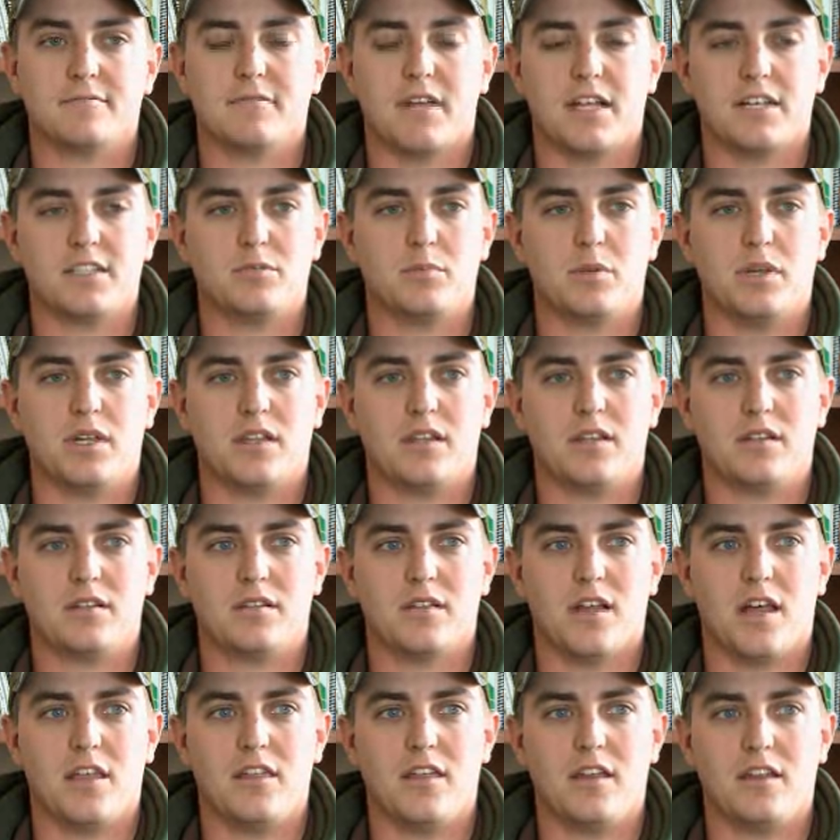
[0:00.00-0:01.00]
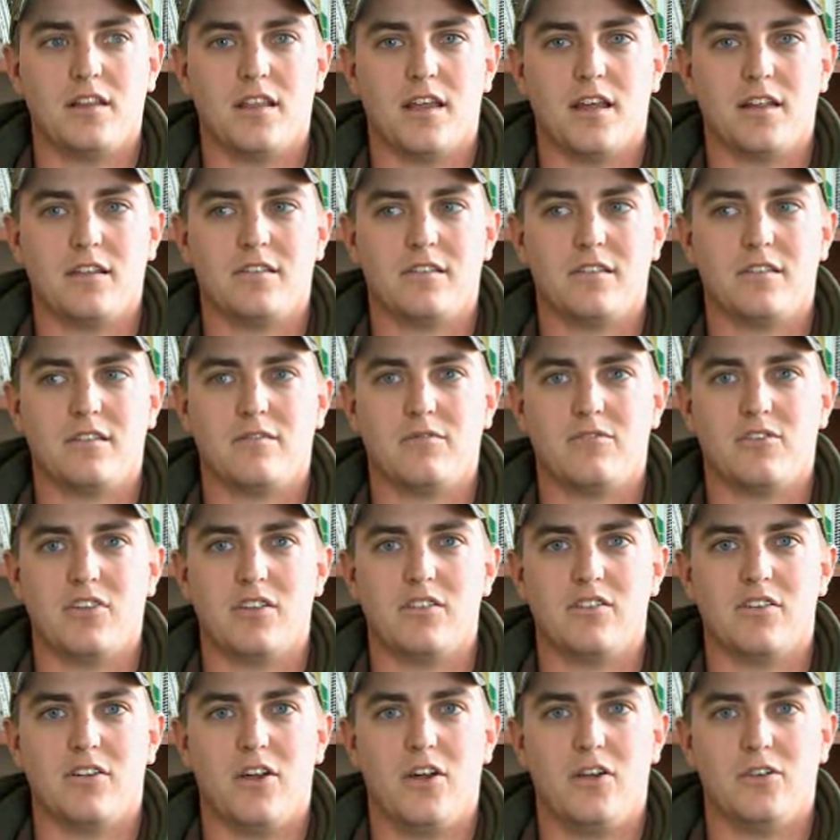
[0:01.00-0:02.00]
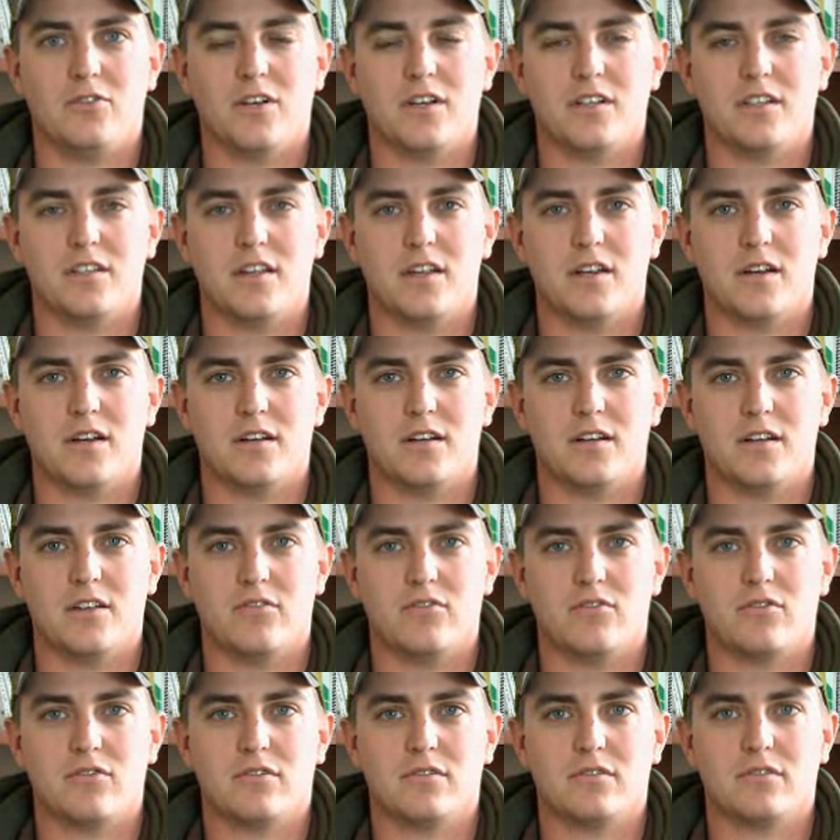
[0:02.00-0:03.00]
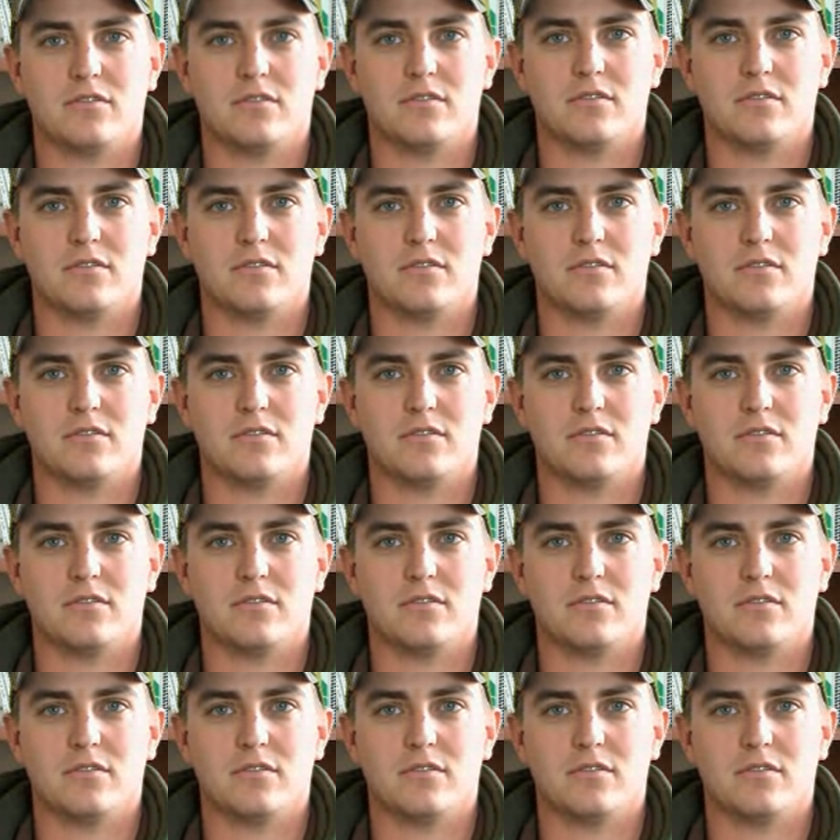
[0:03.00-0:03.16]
I think that says it all right there. If